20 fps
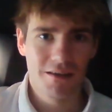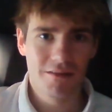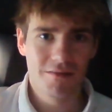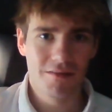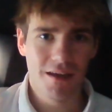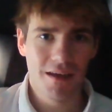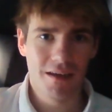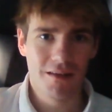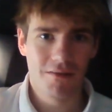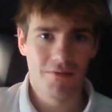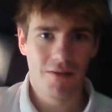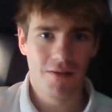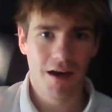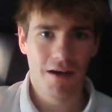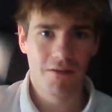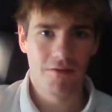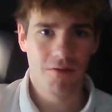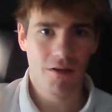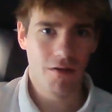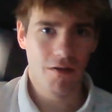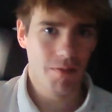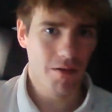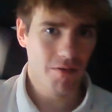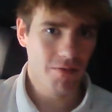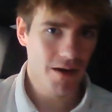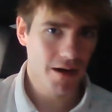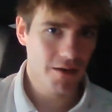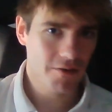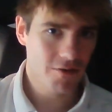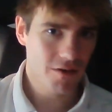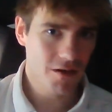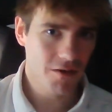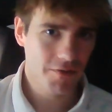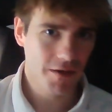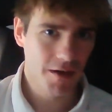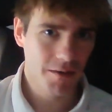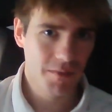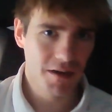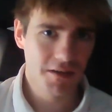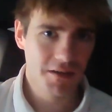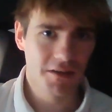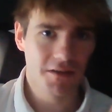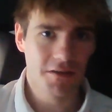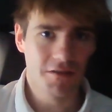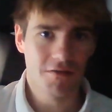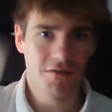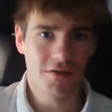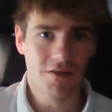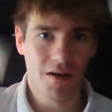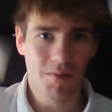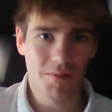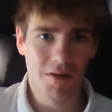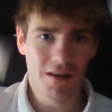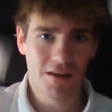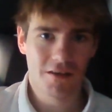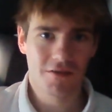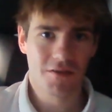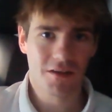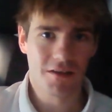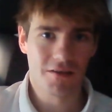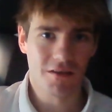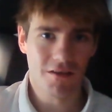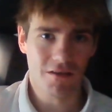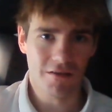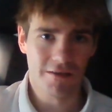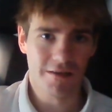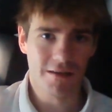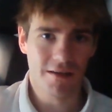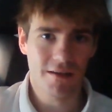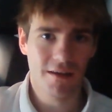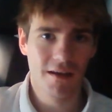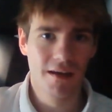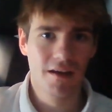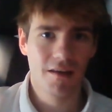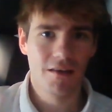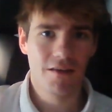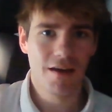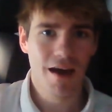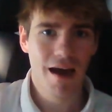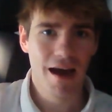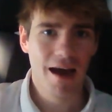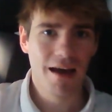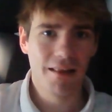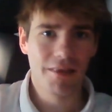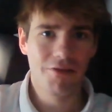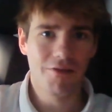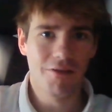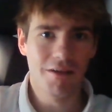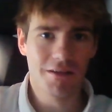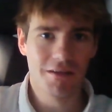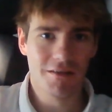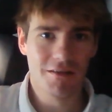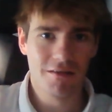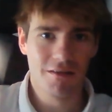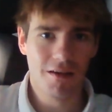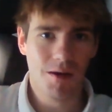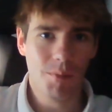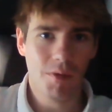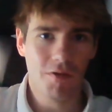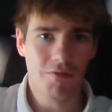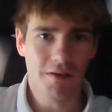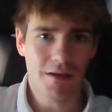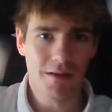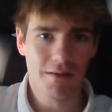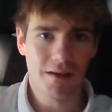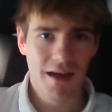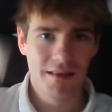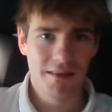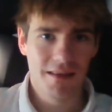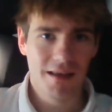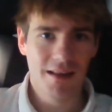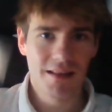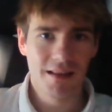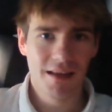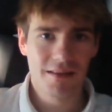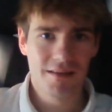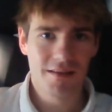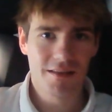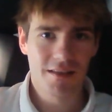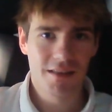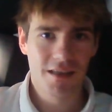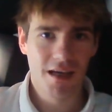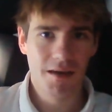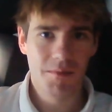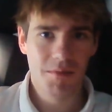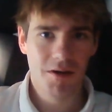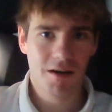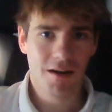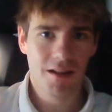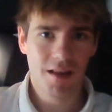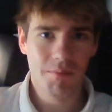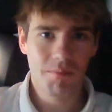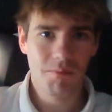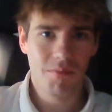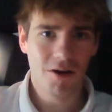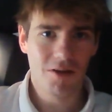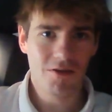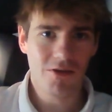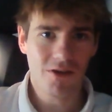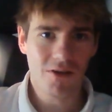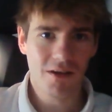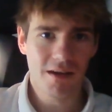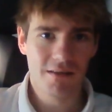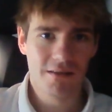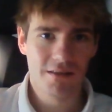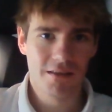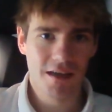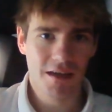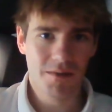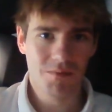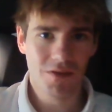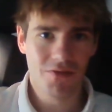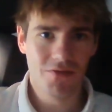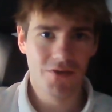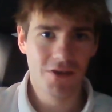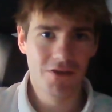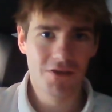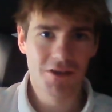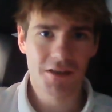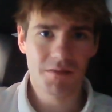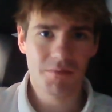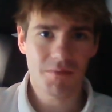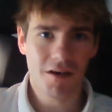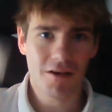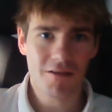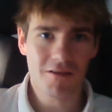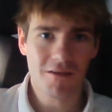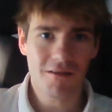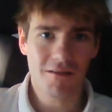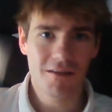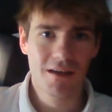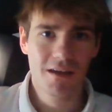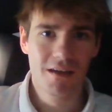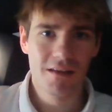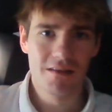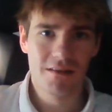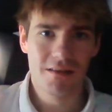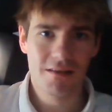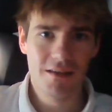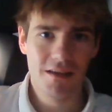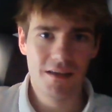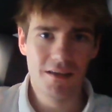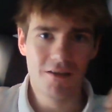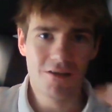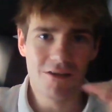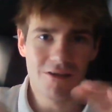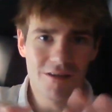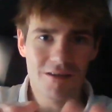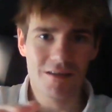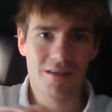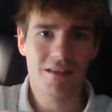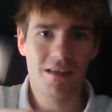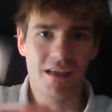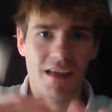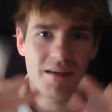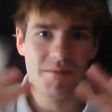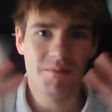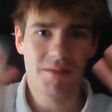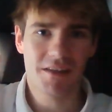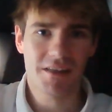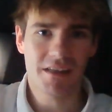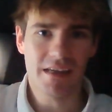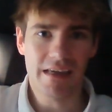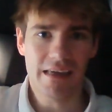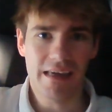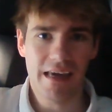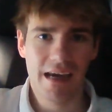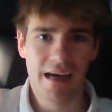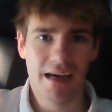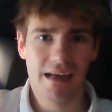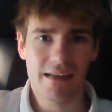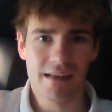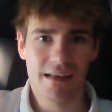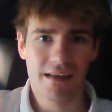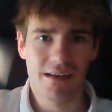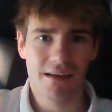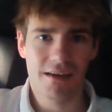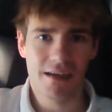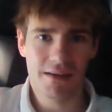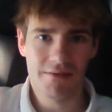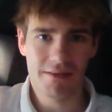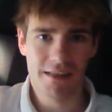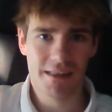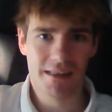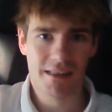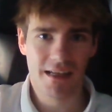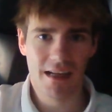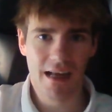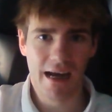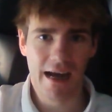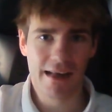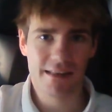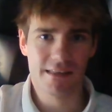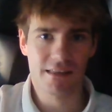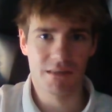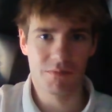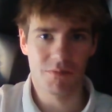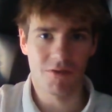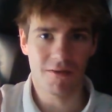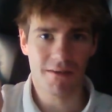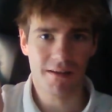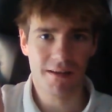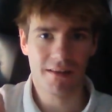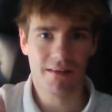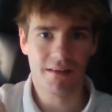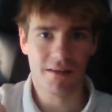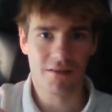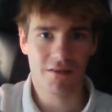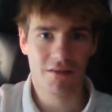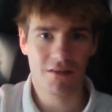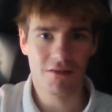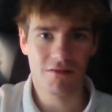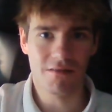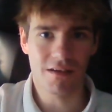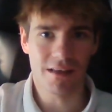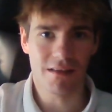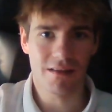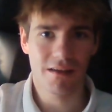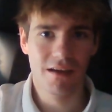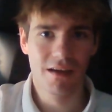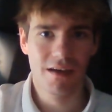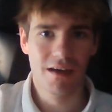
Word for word: You take the 512 by 512 image, you double its resolution, you add noise on top of it, and then let the same CLIP model and same diffusion model denoise the image again, which then adds more details to it.